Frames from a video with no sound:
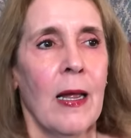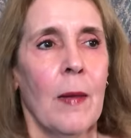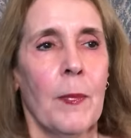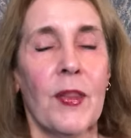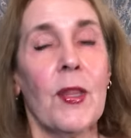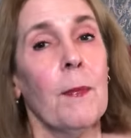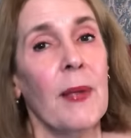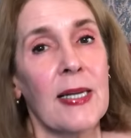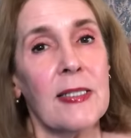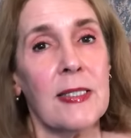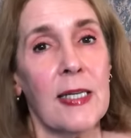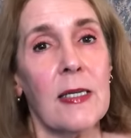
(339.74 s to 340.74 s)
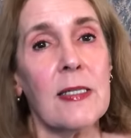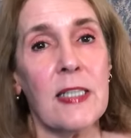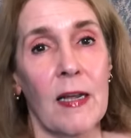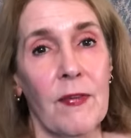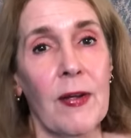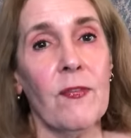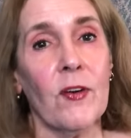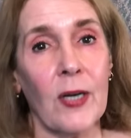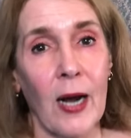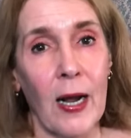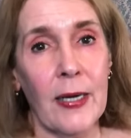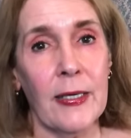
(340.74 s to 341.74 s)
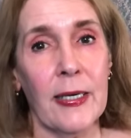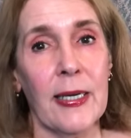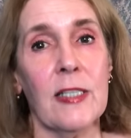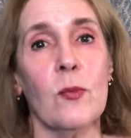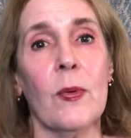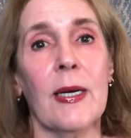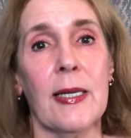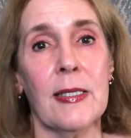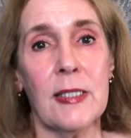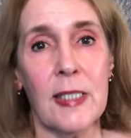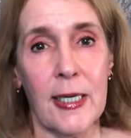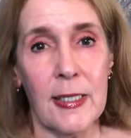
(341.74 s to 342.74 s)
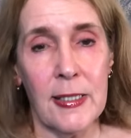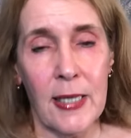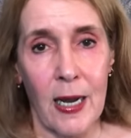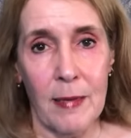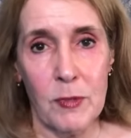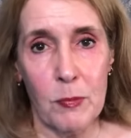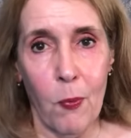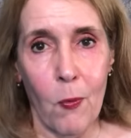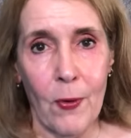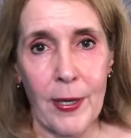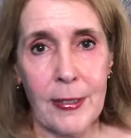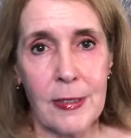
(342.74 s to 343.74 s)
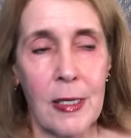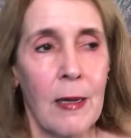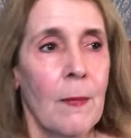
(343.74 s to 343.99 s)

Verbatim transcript: But the best deals I've ever gotten is when it's 10 times points.